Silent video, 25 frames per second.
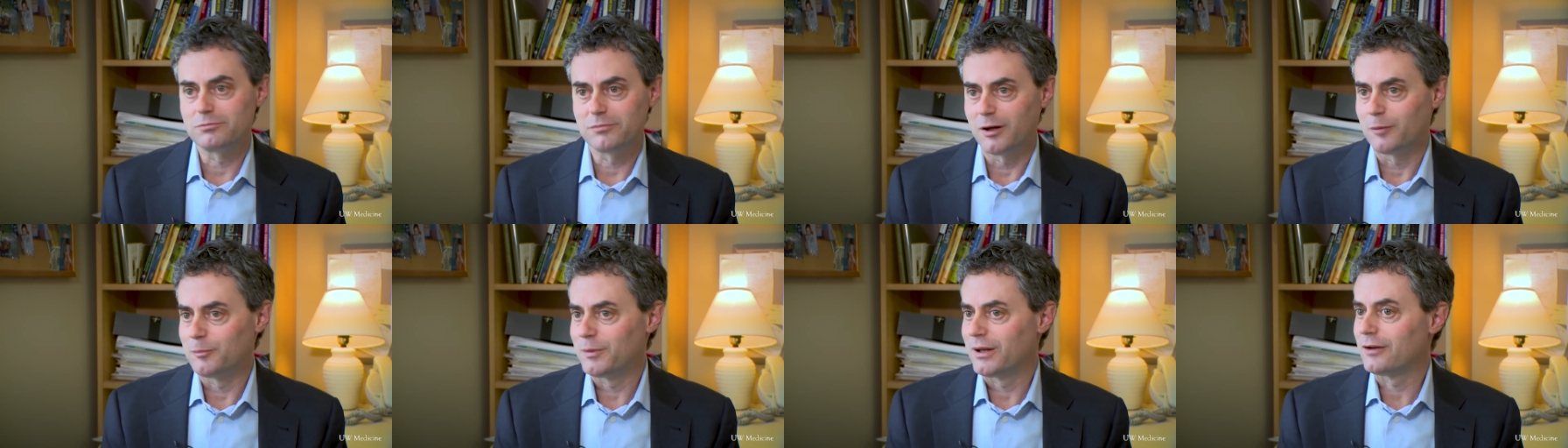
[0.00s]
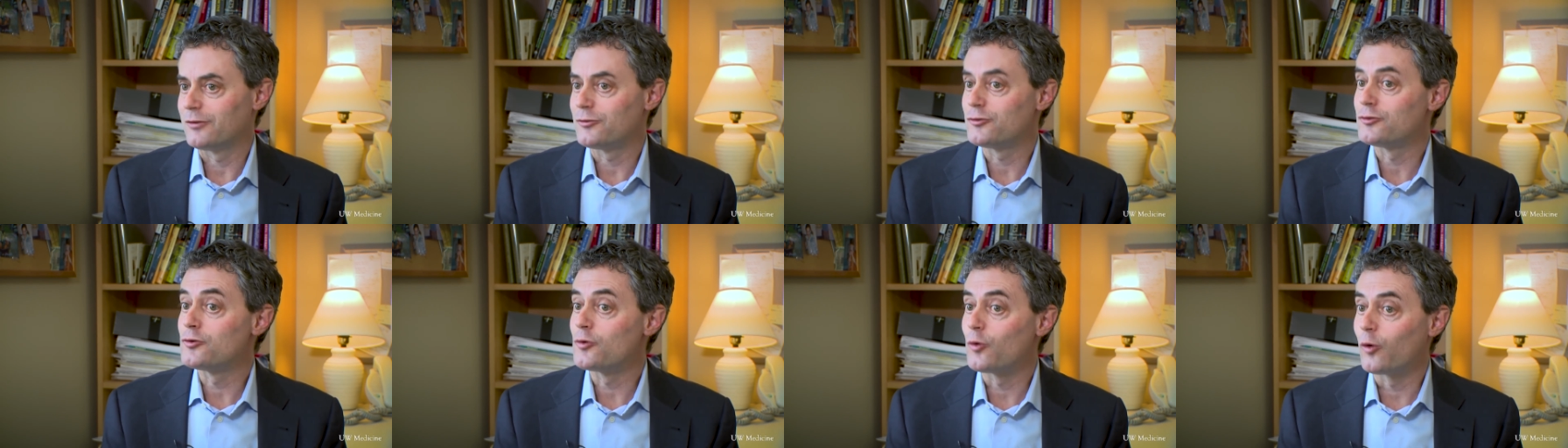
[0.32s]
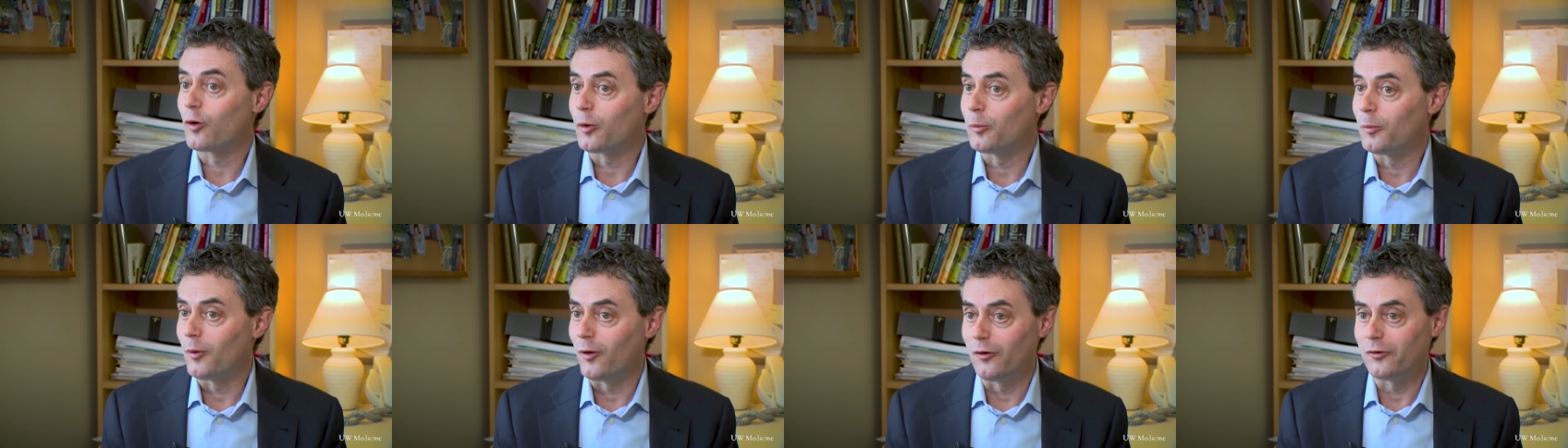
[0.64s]
I mean, it's
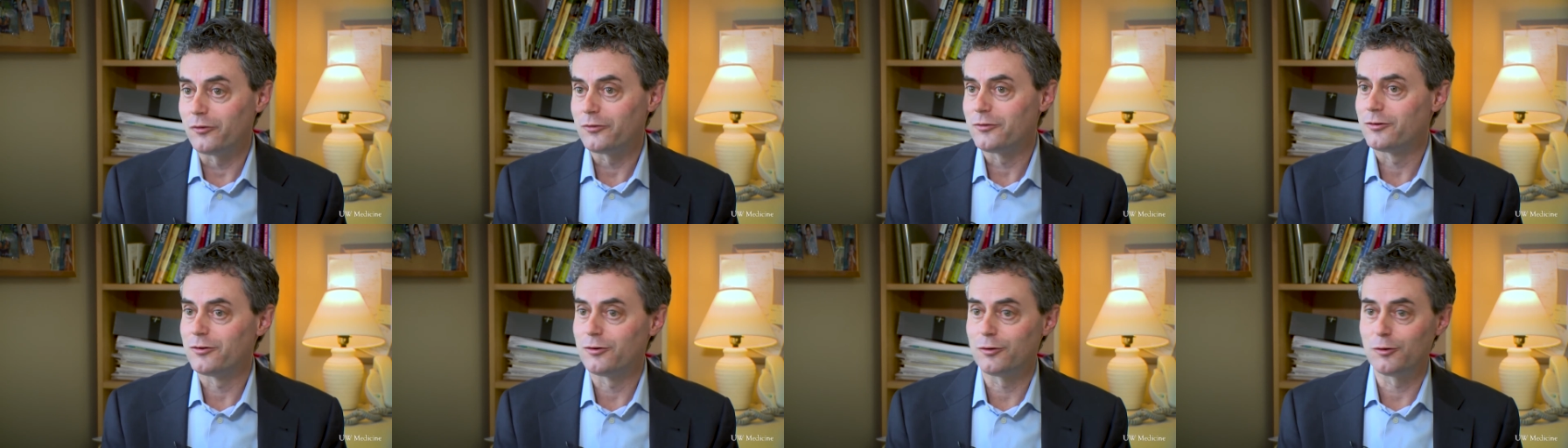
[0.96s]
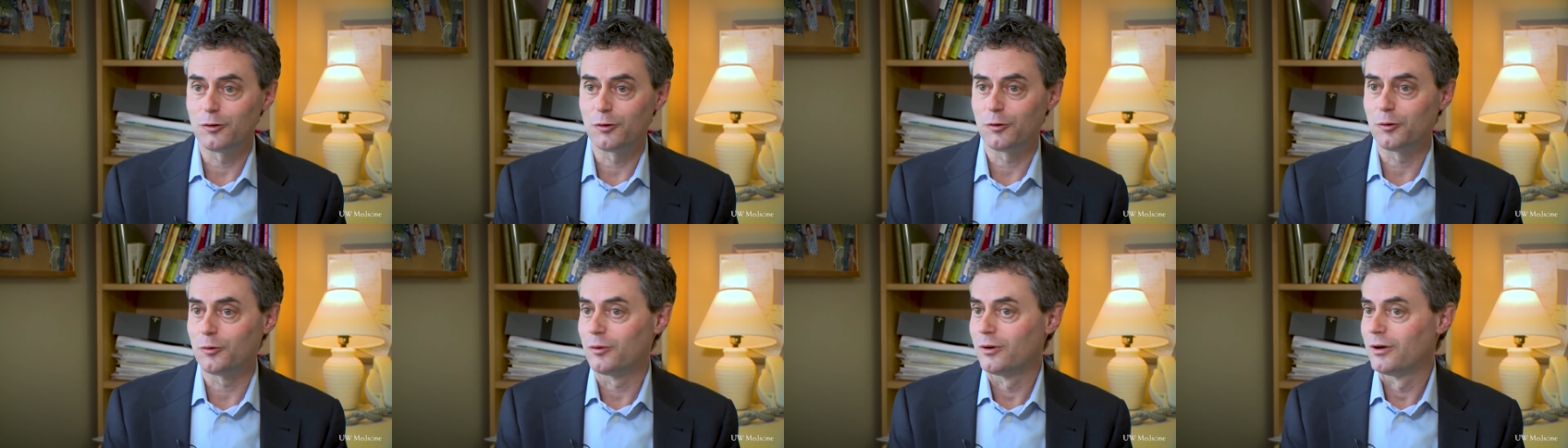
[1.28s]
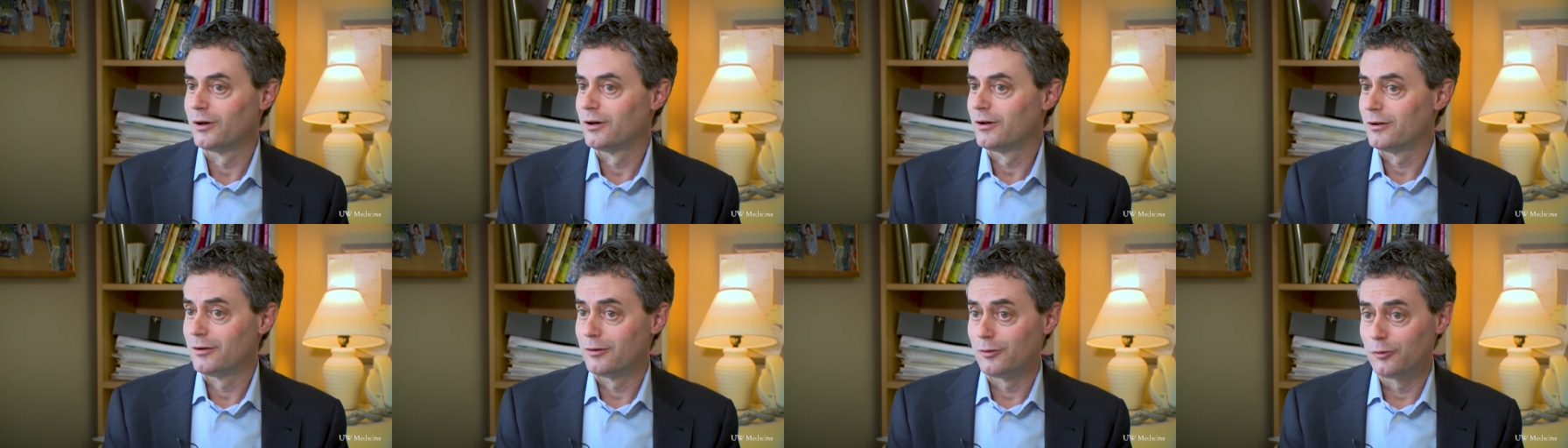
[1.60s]
normal to
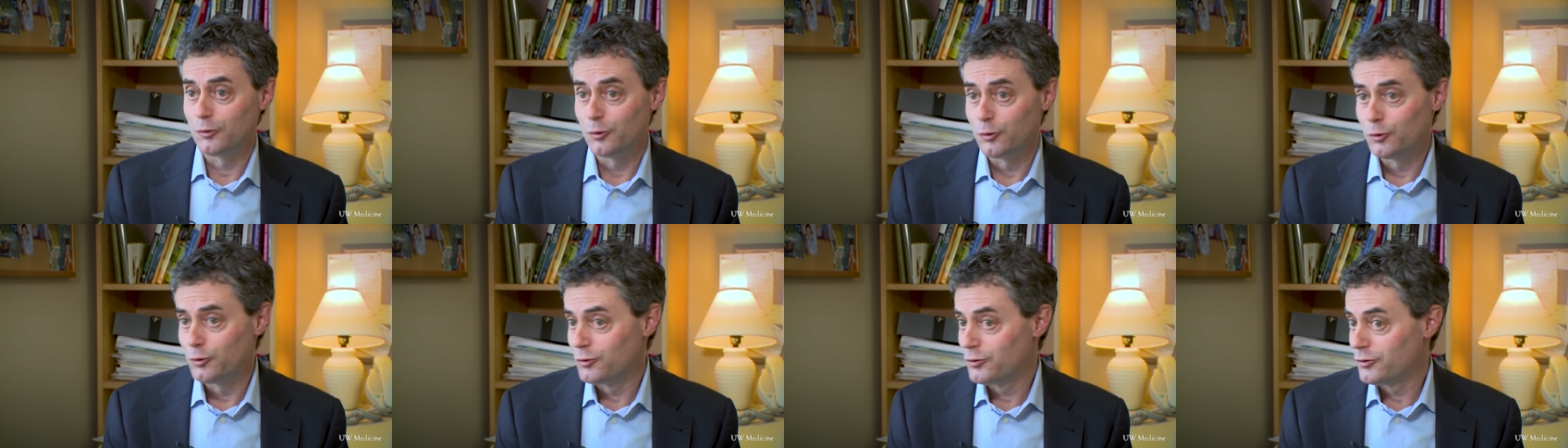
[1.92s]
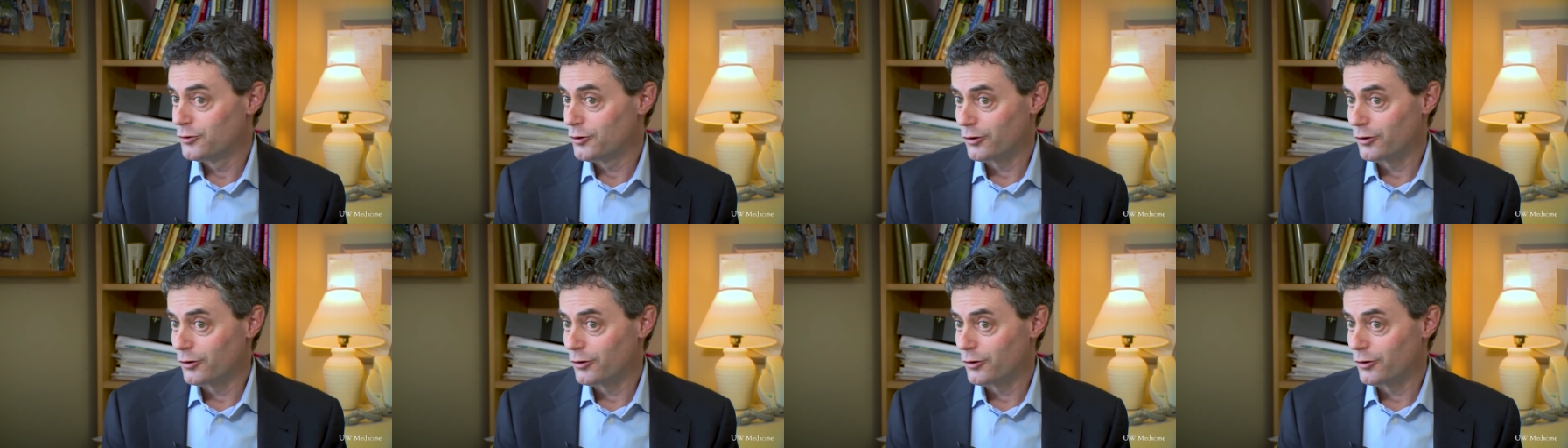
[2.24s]
lose